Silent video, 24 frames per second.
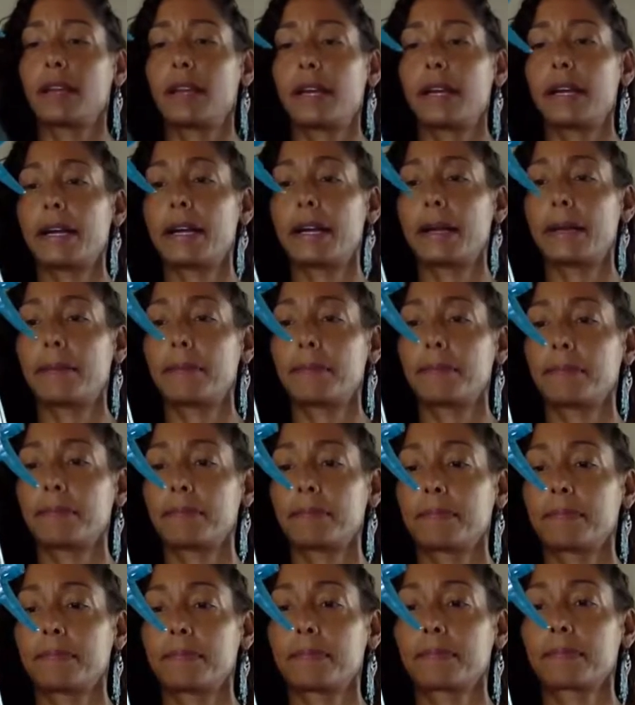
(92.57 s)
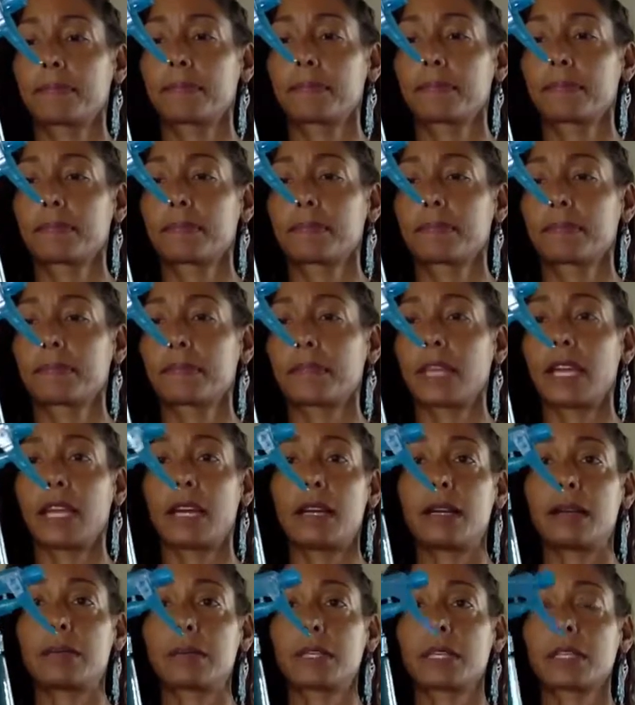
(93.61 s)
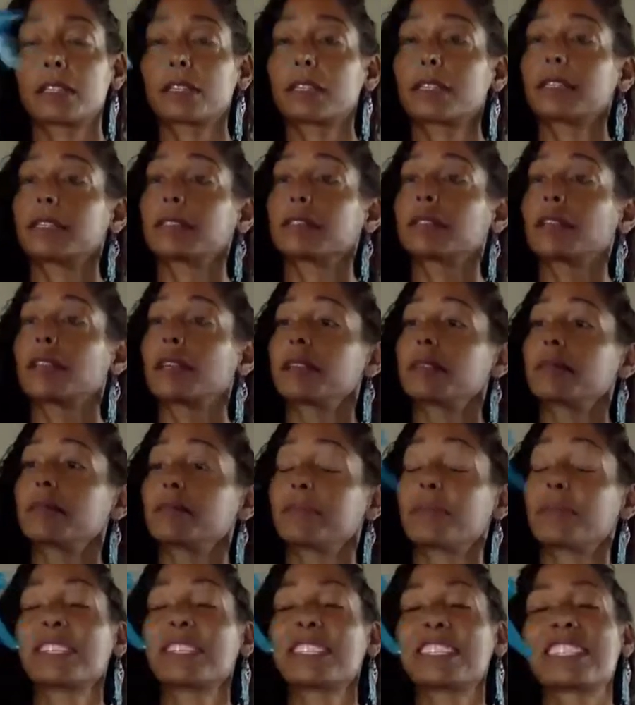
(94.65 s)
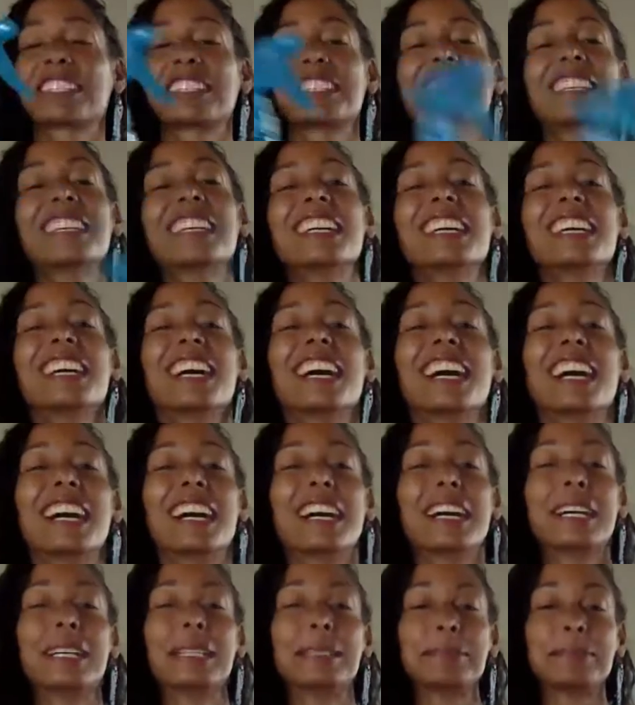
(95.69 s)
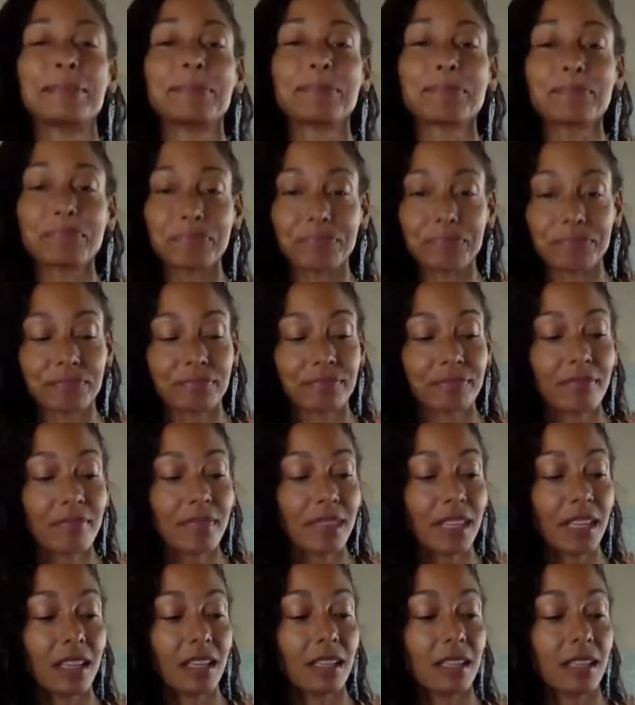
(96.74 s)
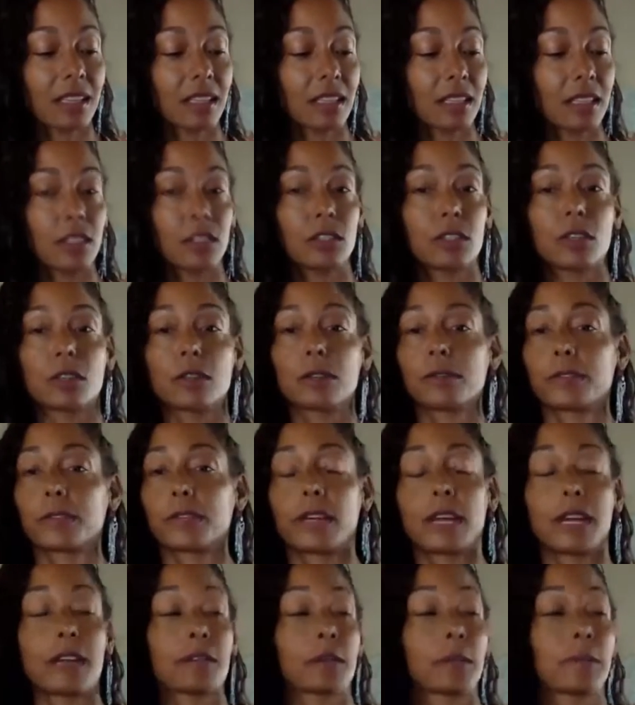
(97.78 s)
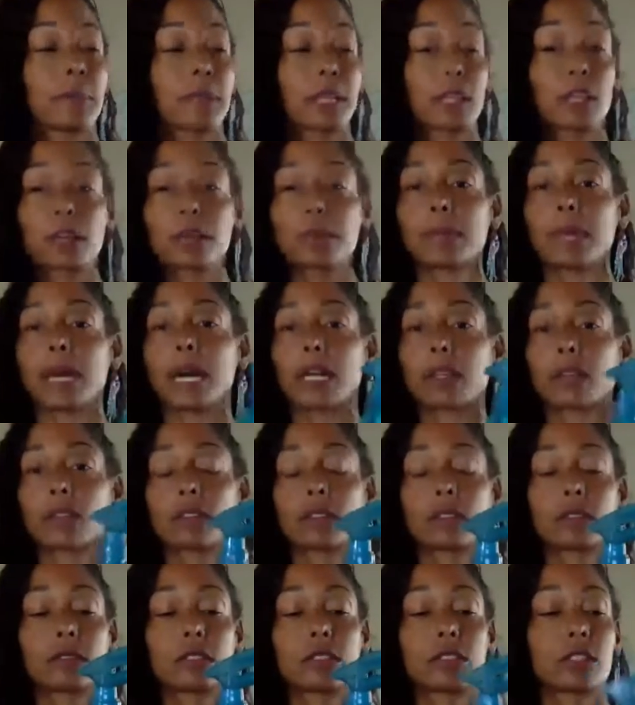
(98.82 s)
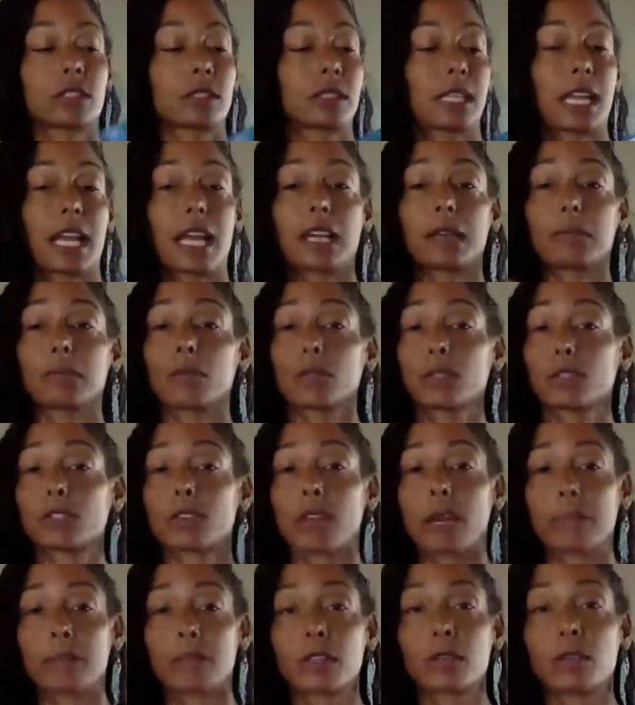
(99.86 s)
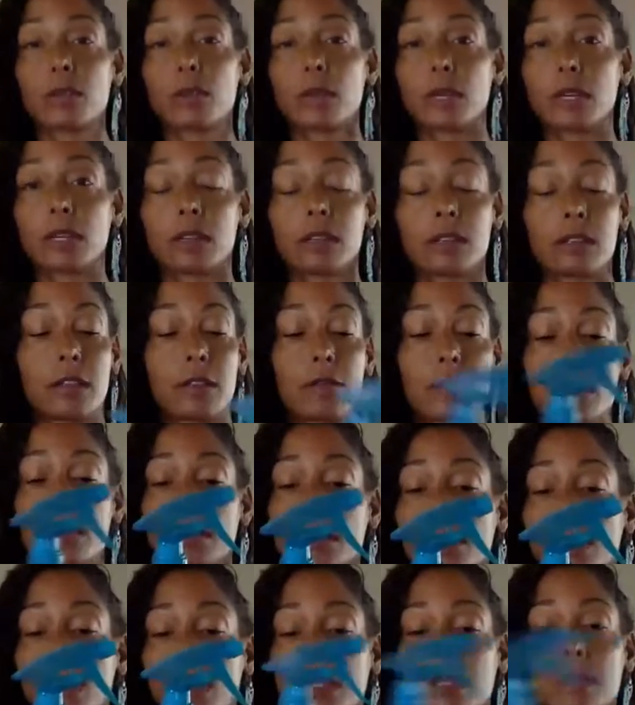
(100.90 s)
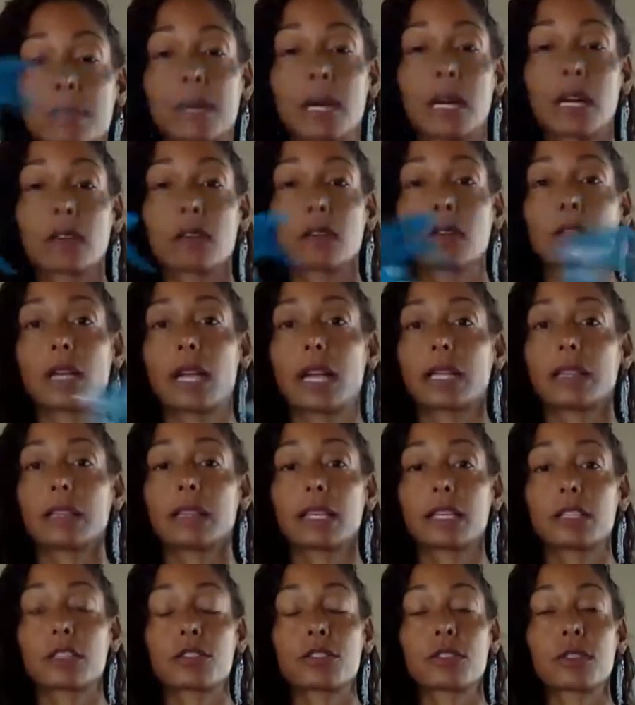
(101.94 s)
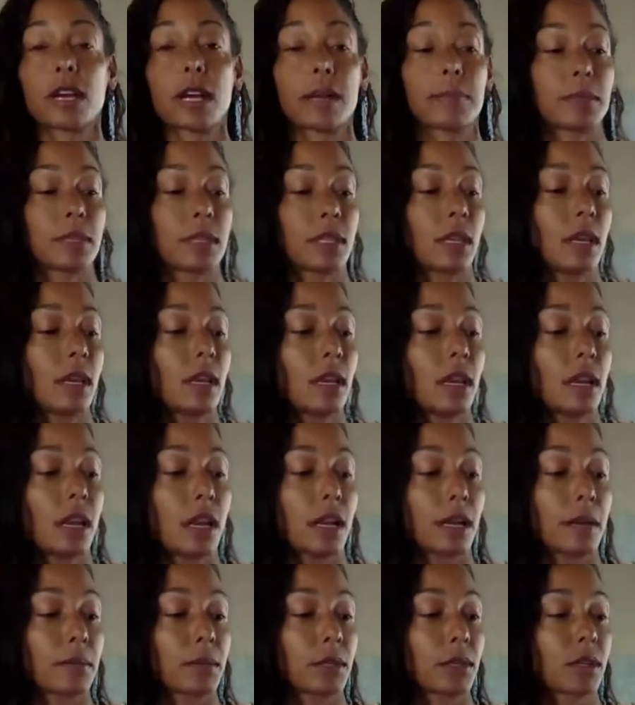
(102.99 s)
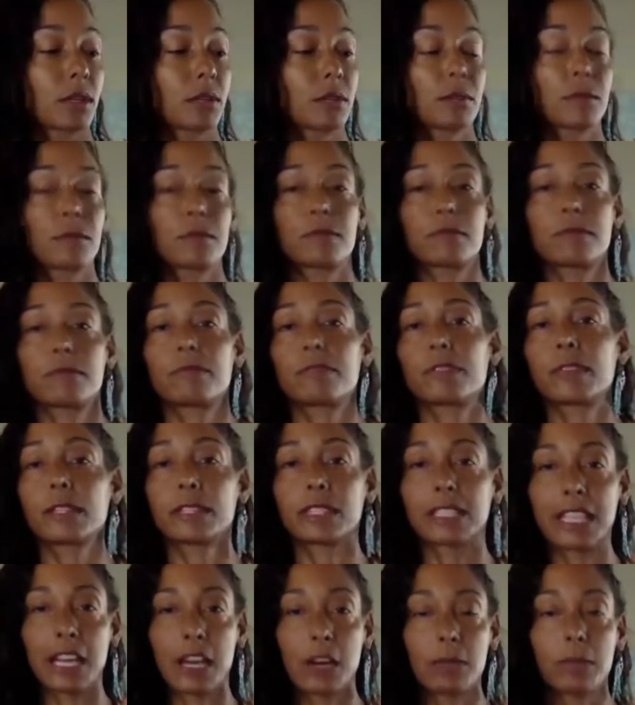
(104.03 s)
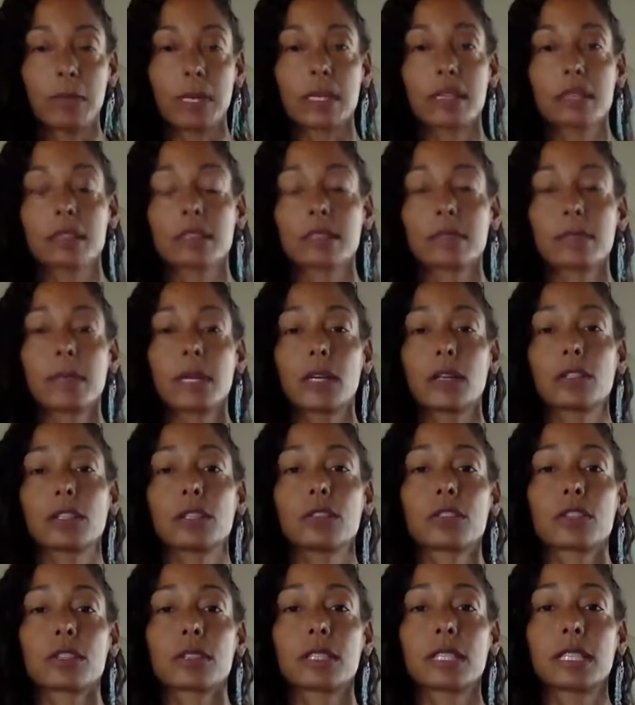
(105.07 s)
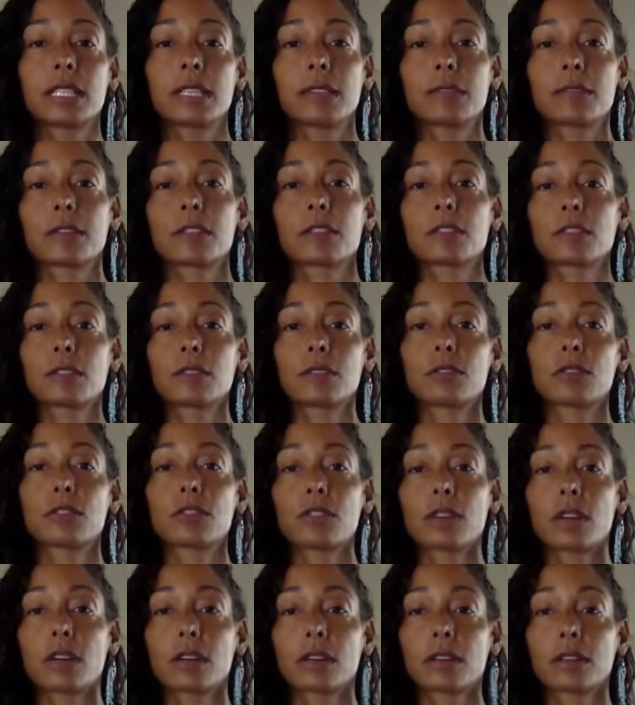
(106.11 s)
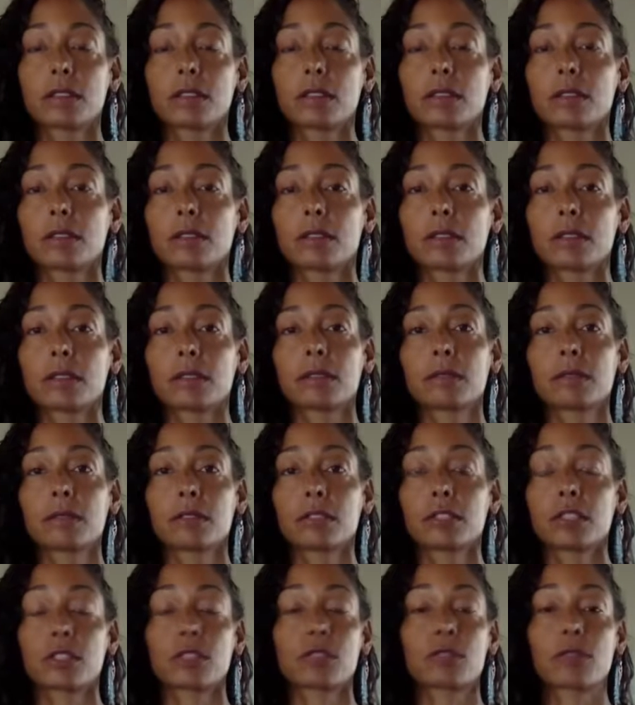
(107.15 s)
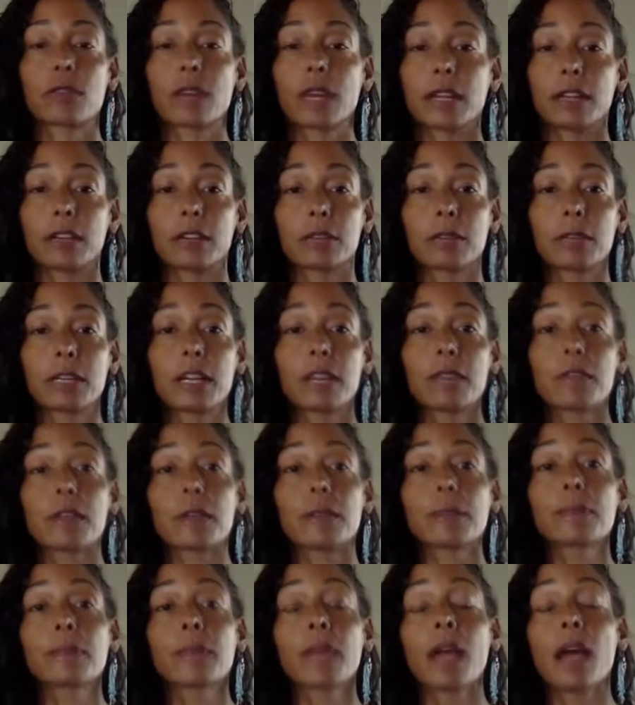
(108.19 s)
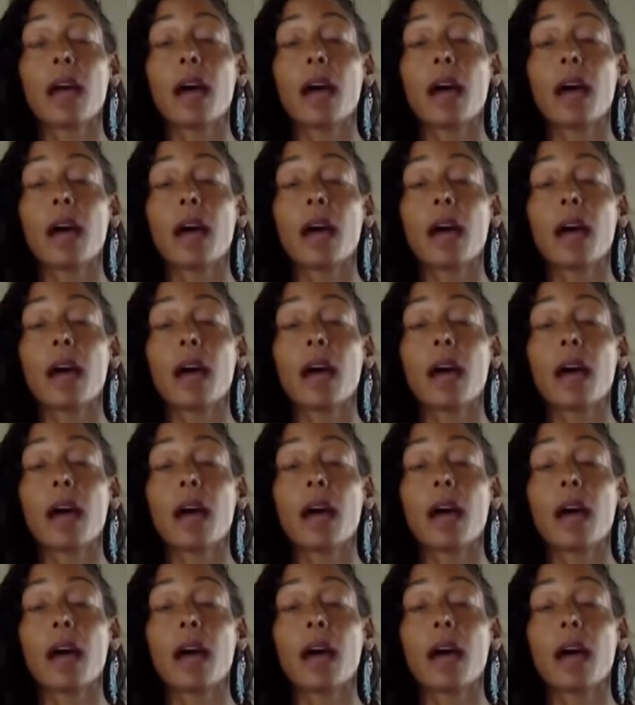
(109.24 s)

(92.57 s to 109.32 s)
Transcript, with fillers: Um, yeah, I'm not good at that. But, um, you know, if you have a bigger bottle, just add more drops of oil. You have a smaller bottle, add less drops. Um, you can feel it out by the smell usually if it's too strong or, or just right or whatever.